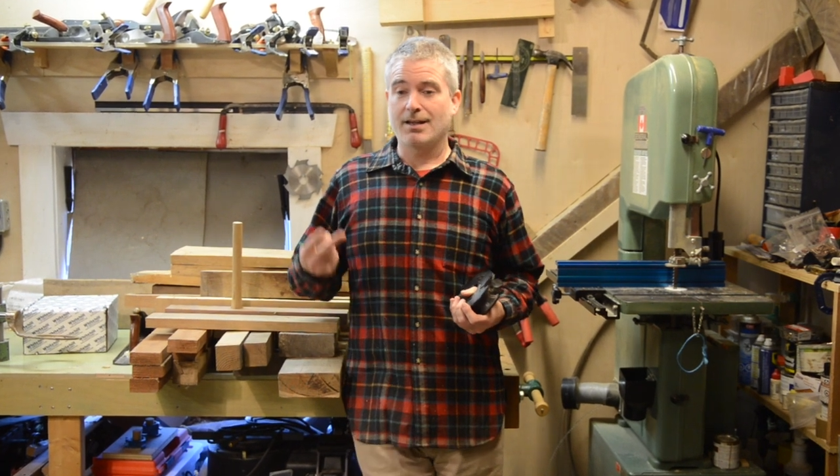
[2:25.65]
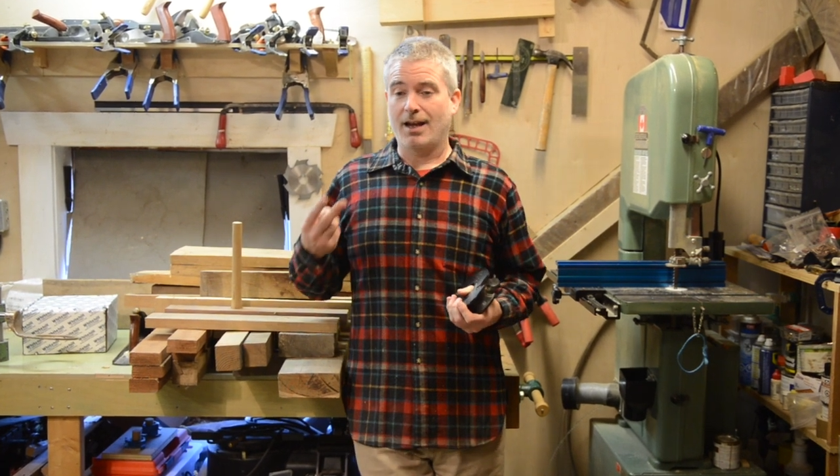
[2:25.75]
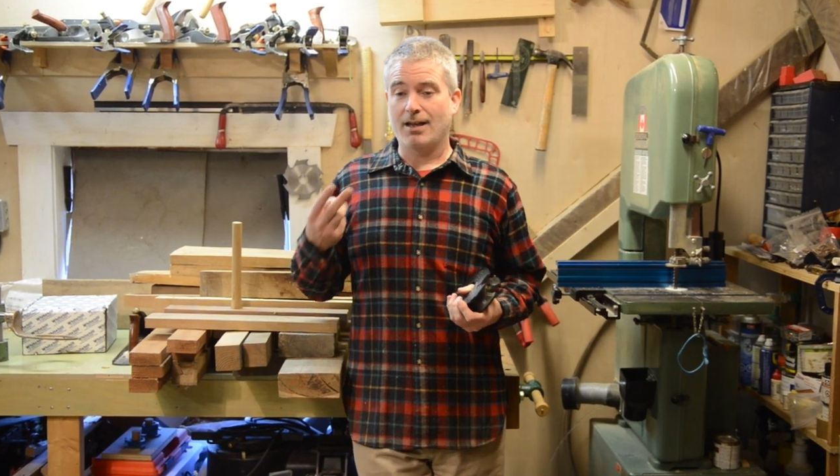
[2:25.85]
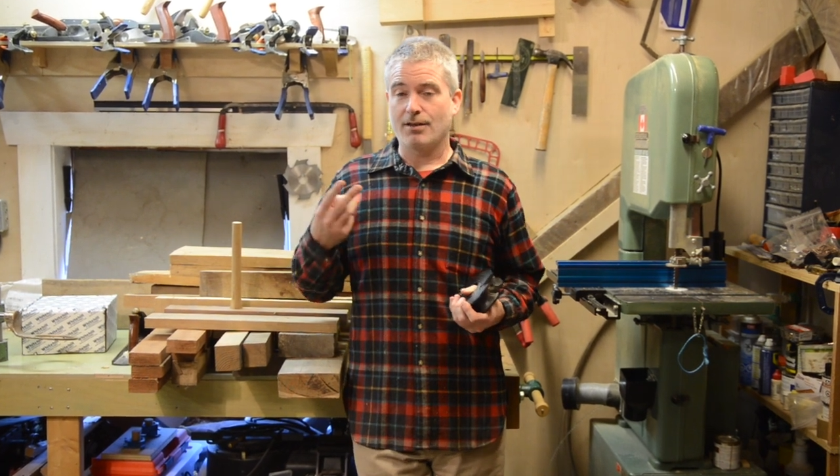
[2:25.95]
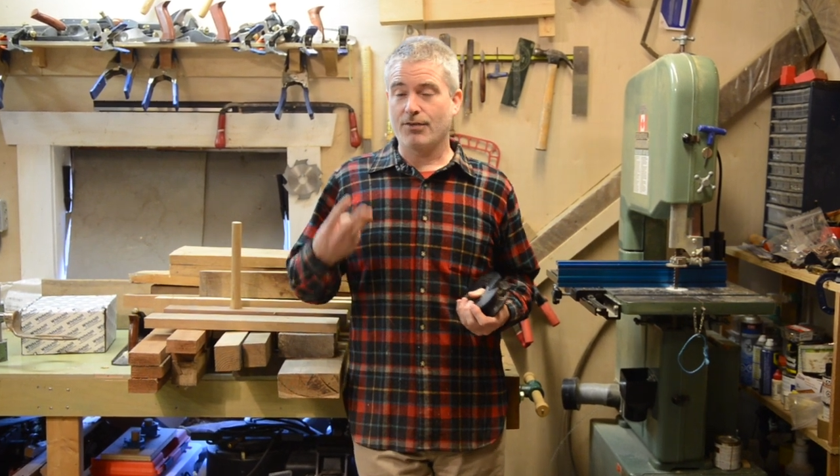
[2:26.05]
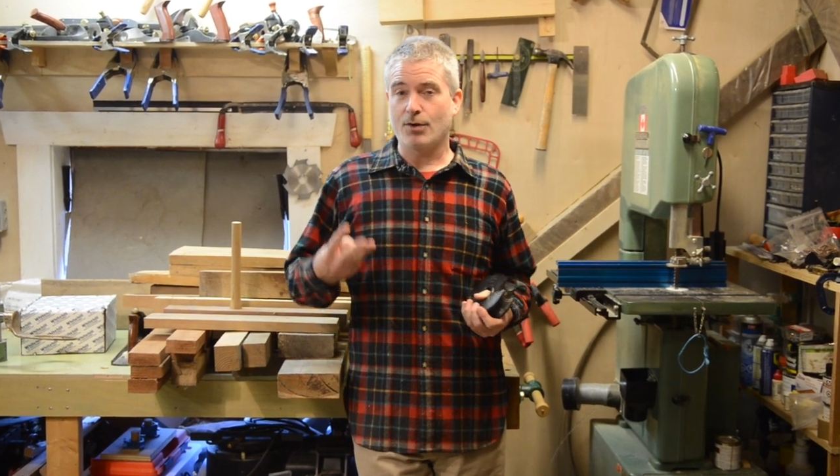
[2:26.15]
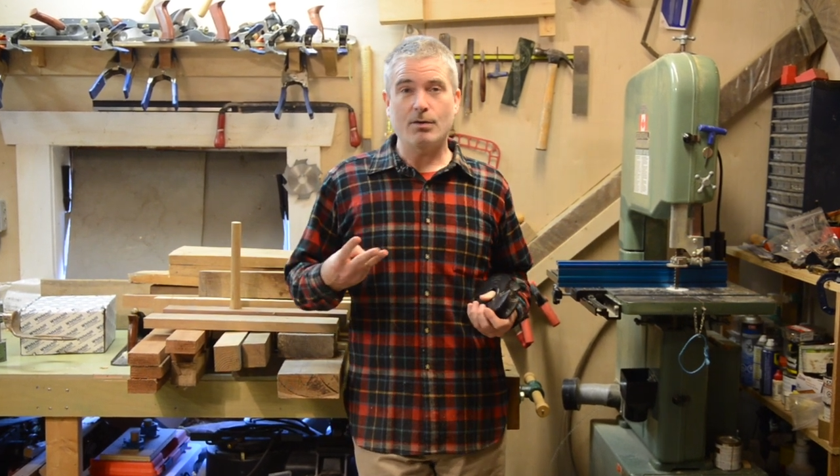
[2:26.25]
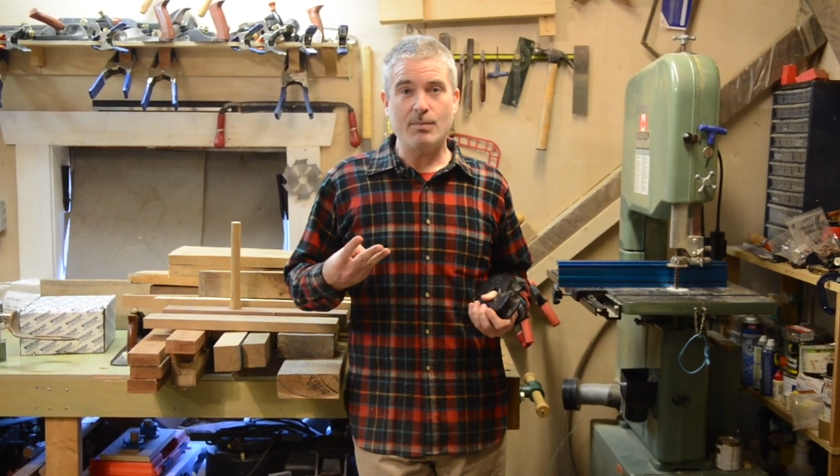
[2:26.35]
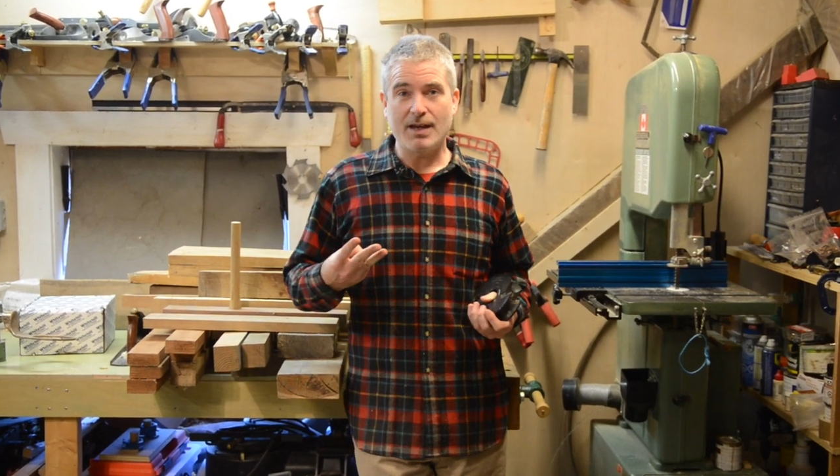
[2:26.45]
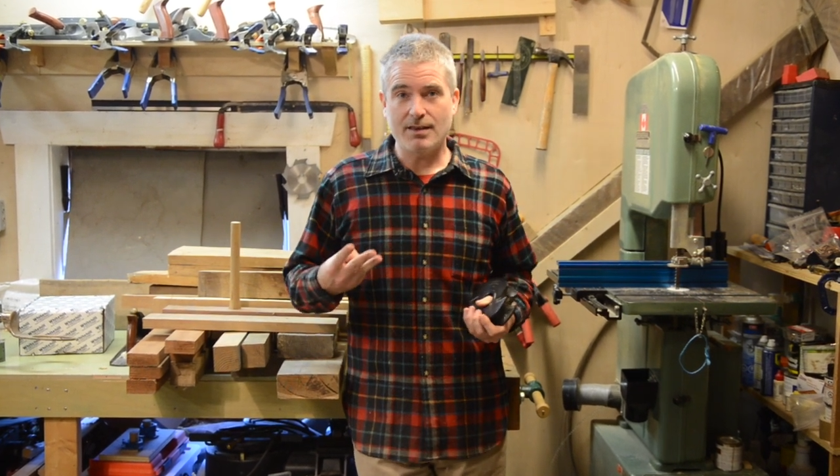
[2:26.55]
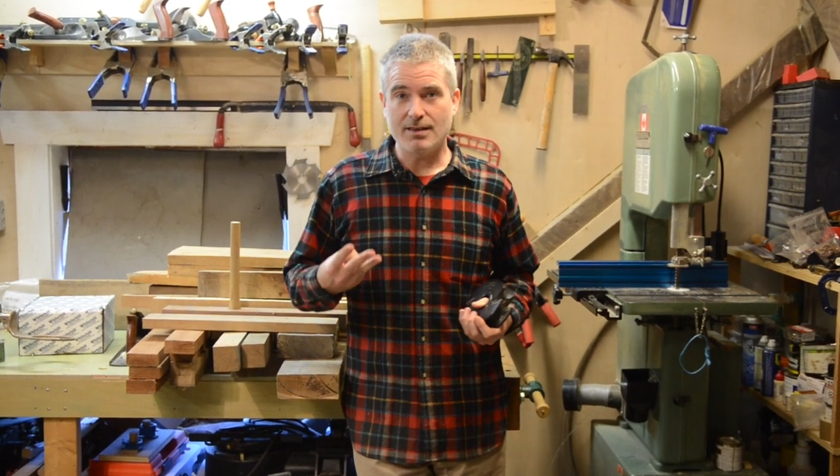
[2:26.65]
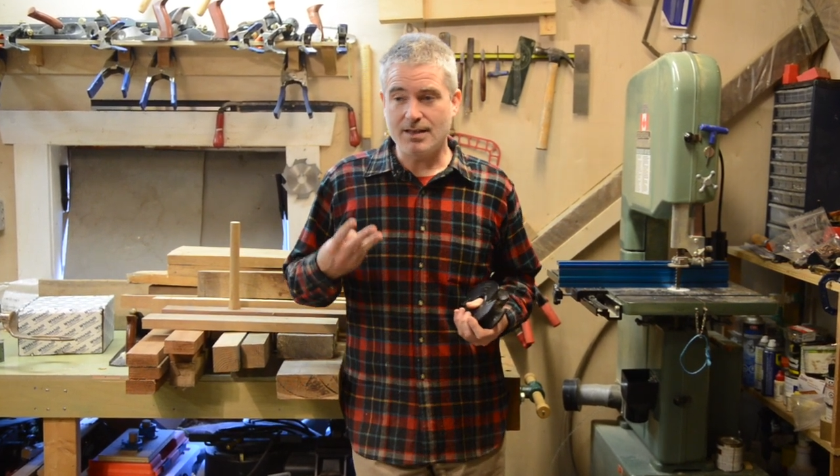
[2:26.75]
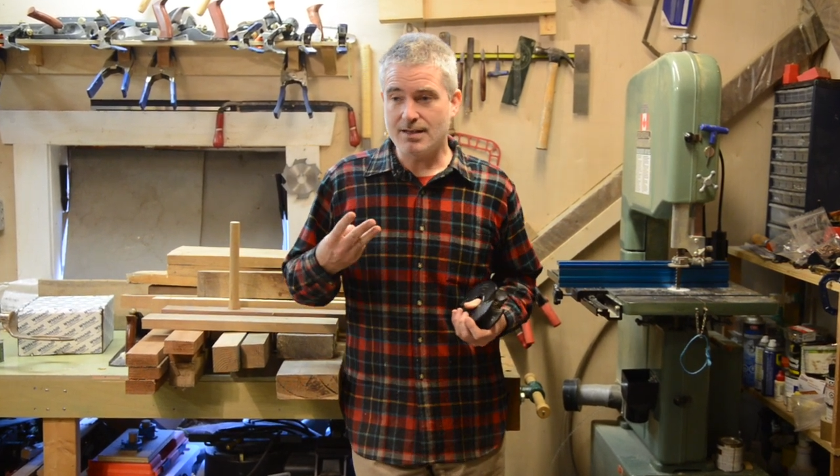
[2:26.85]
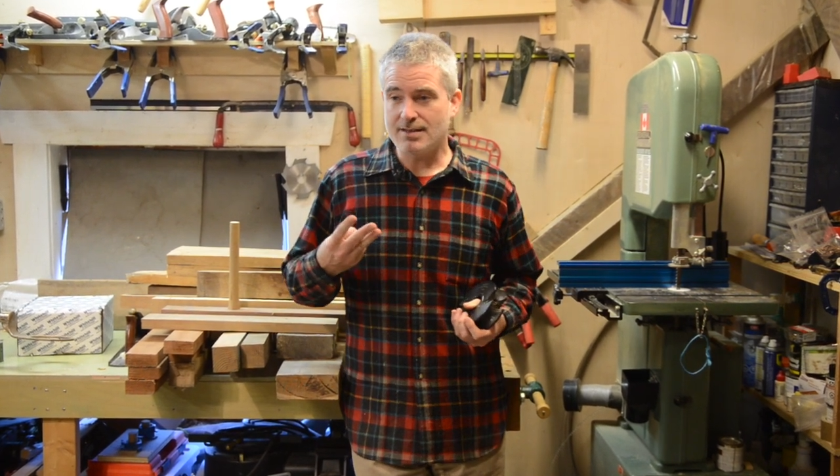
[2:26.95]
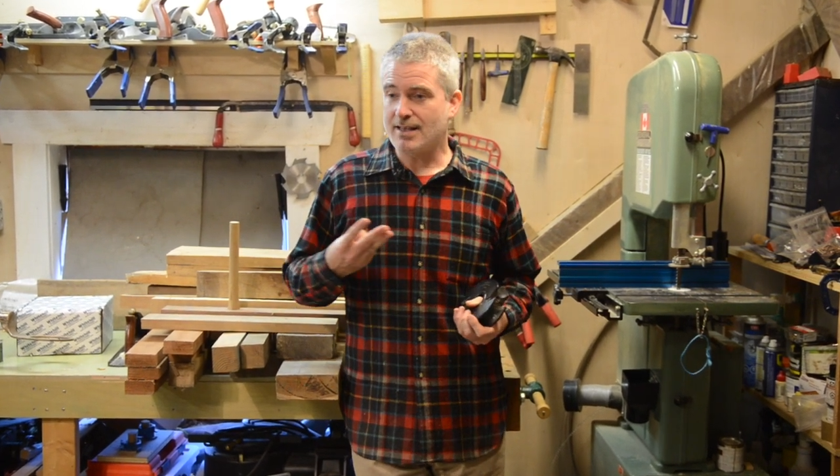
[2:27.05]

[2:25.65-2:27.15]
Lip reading: And the third myth is